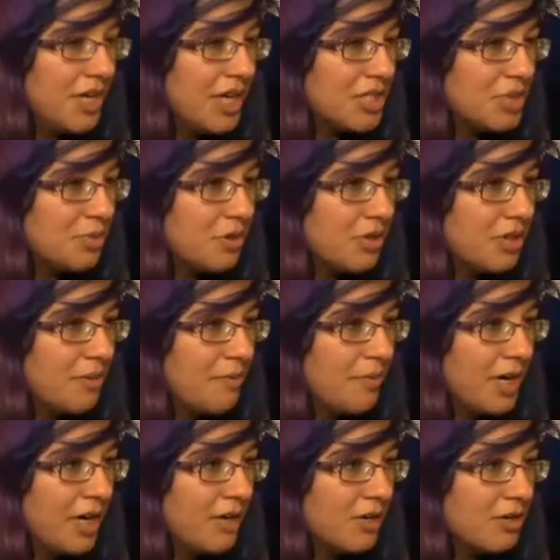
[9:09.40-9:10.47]
that's where the
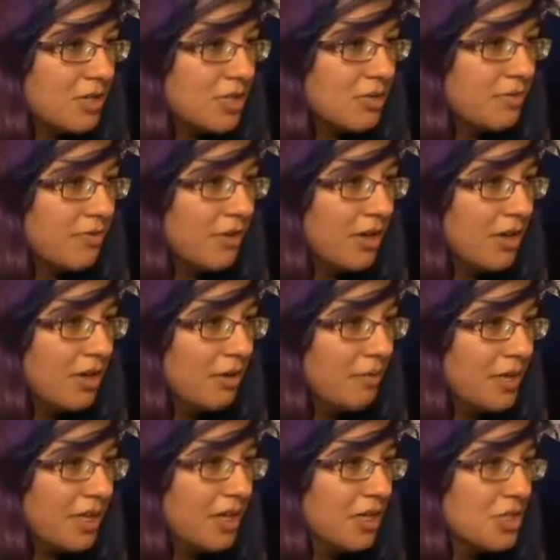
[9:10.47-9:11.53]
miners fell,
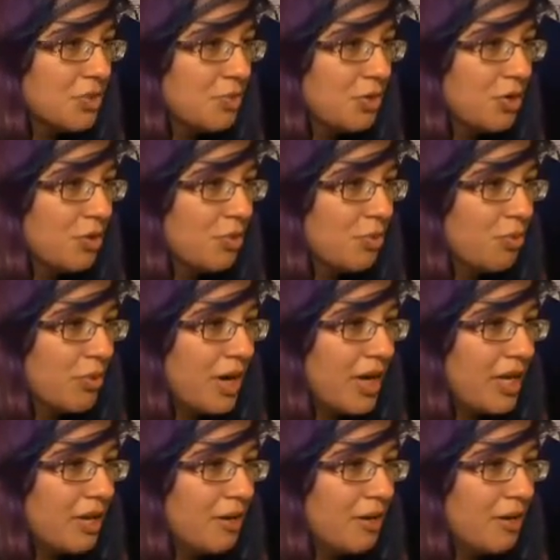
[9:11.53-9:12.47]
because we're right